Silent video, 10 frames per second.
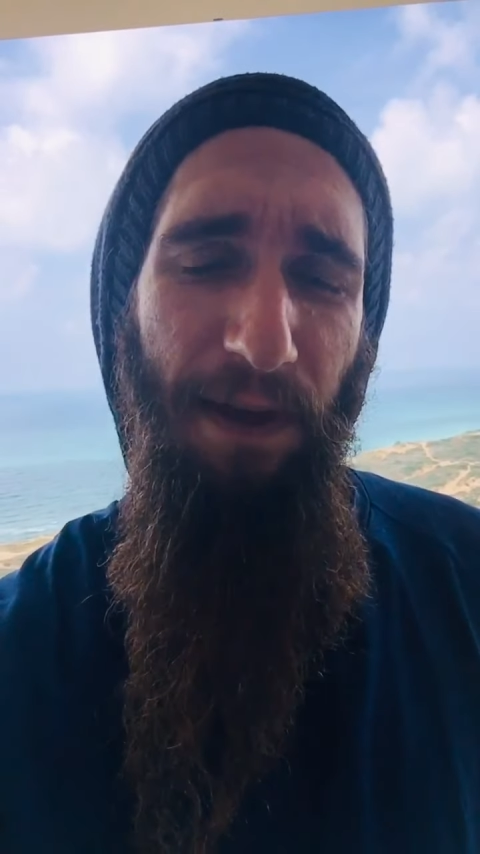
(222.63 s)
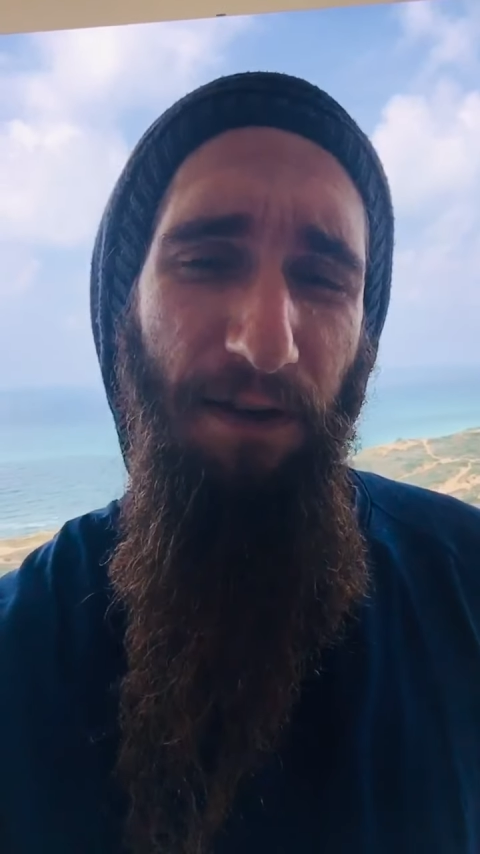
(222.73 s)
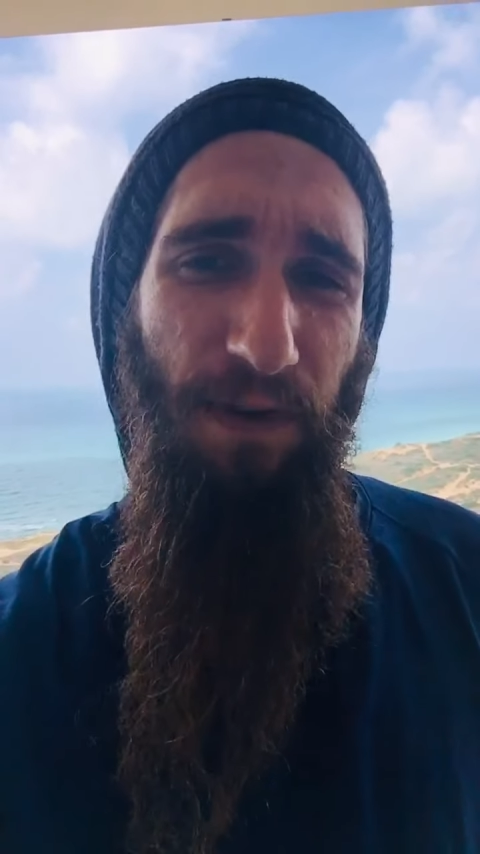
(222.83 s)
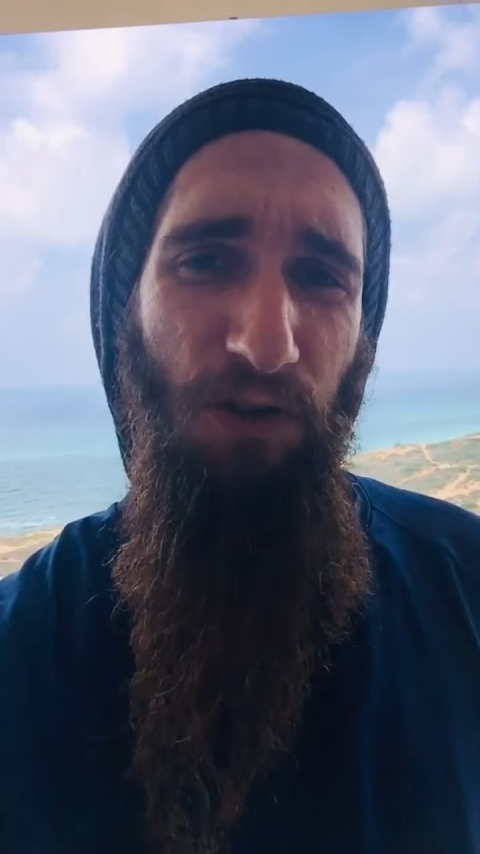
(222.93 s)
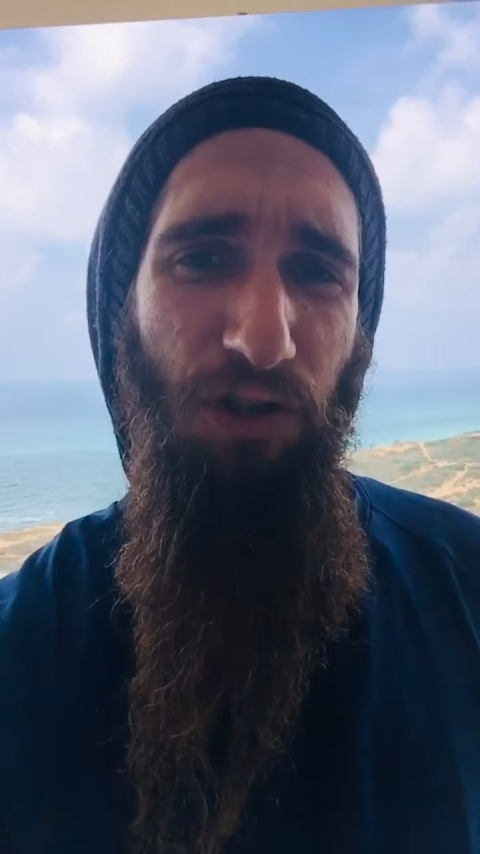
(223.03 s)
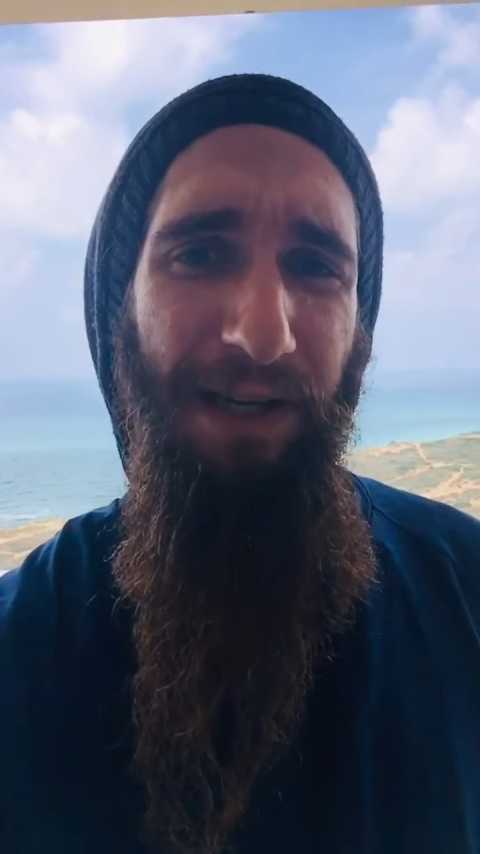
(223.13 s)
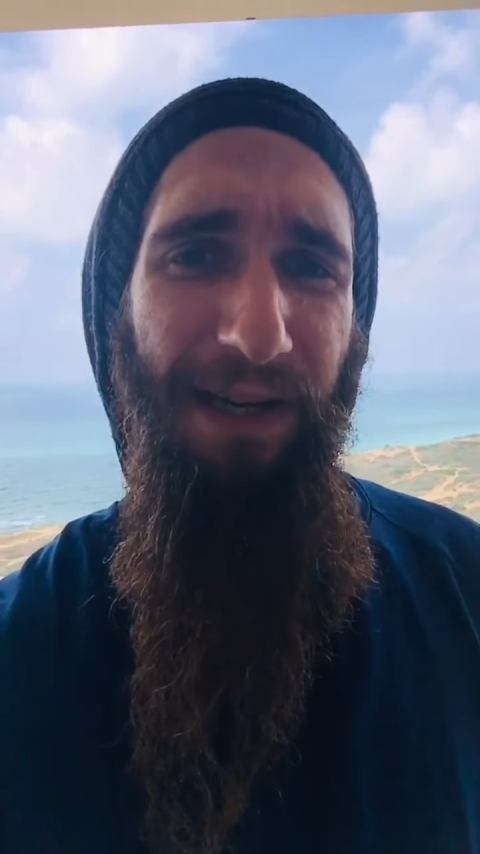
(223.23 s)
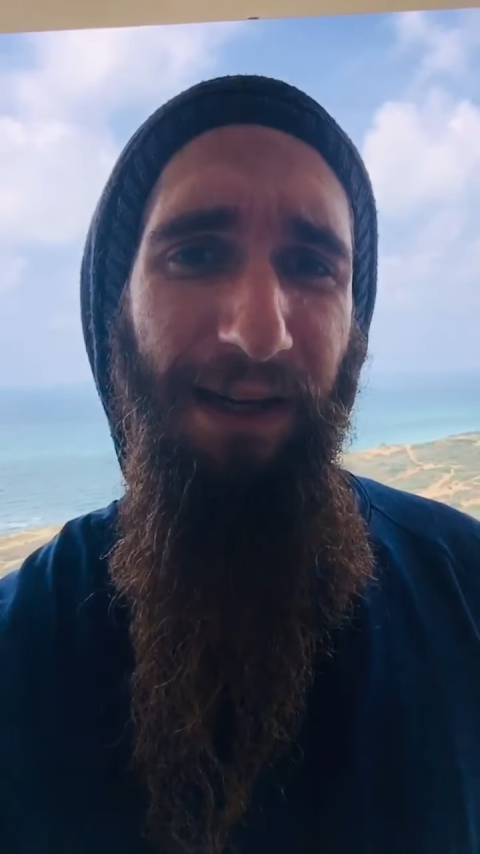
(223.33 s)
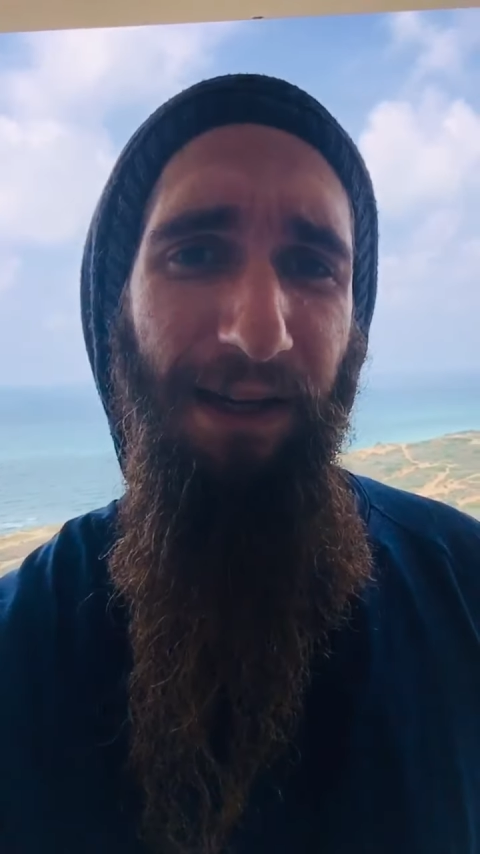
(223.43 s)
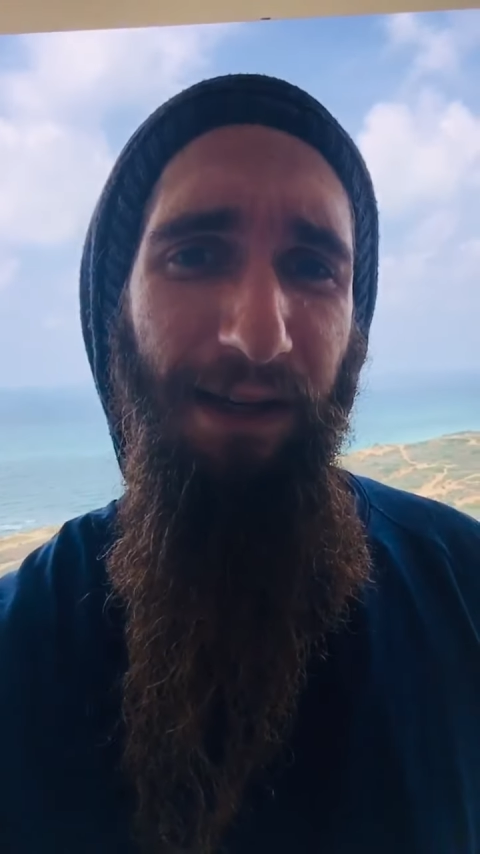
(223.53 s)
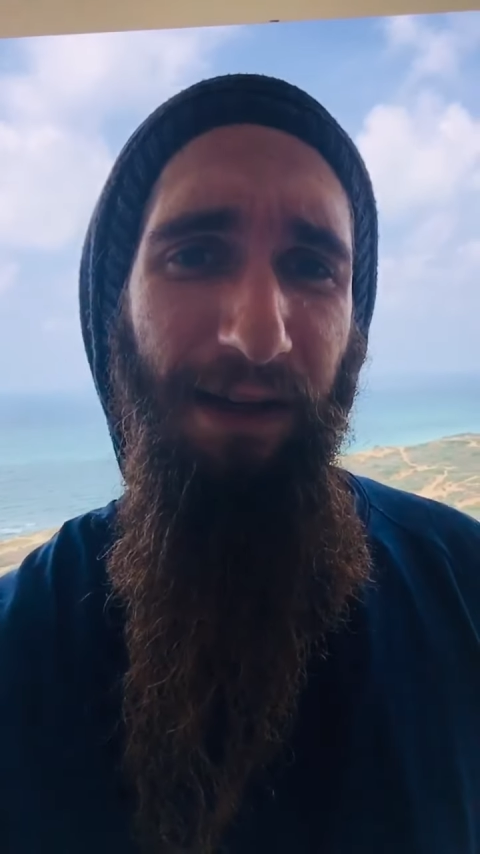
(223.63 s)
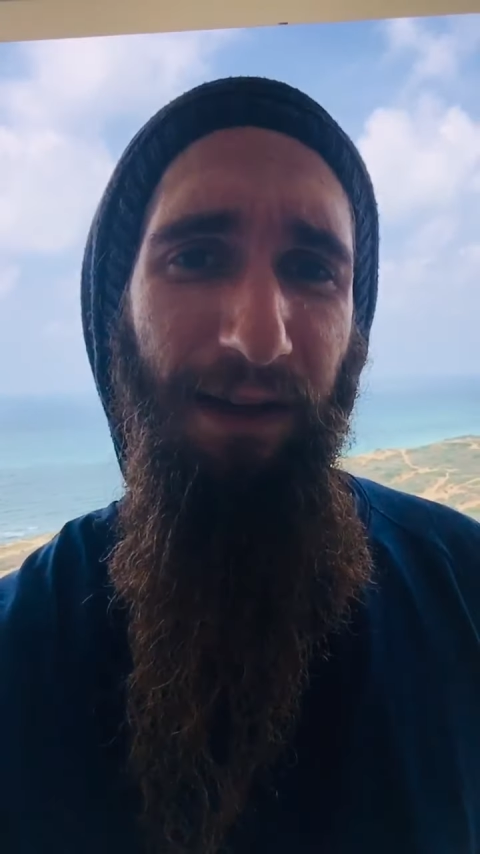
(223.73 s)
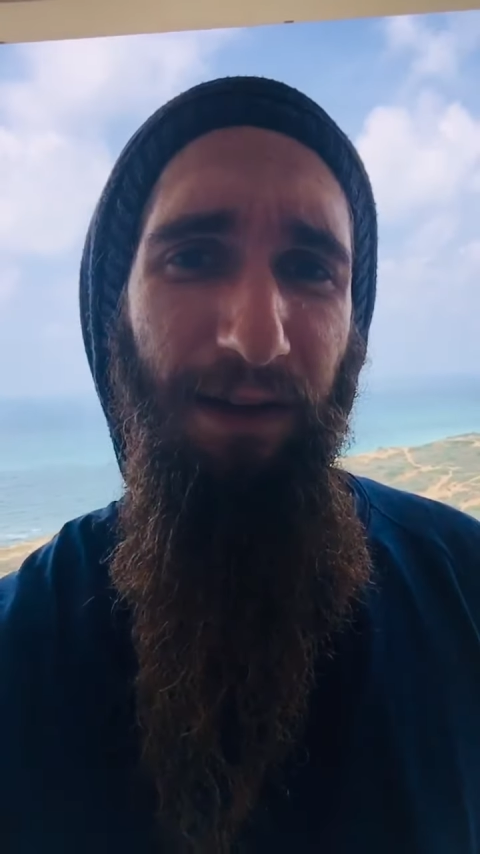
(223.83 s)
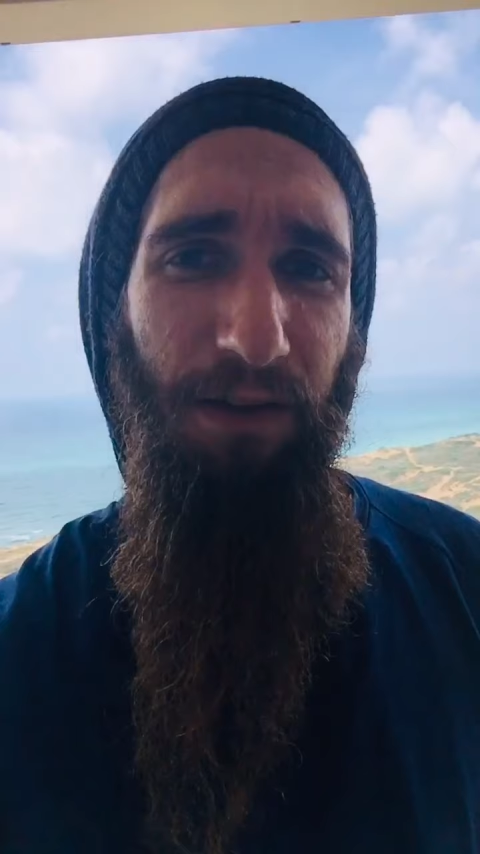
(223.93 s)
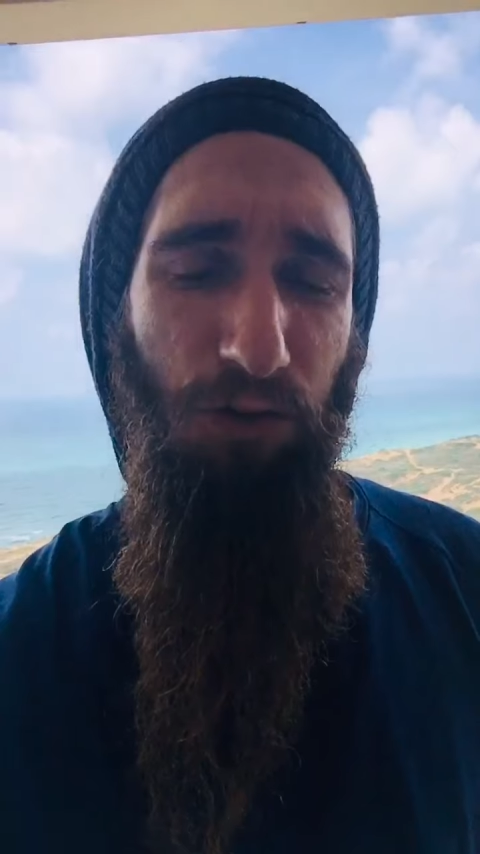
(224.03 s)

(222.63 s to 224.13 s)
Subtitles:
Eventually, the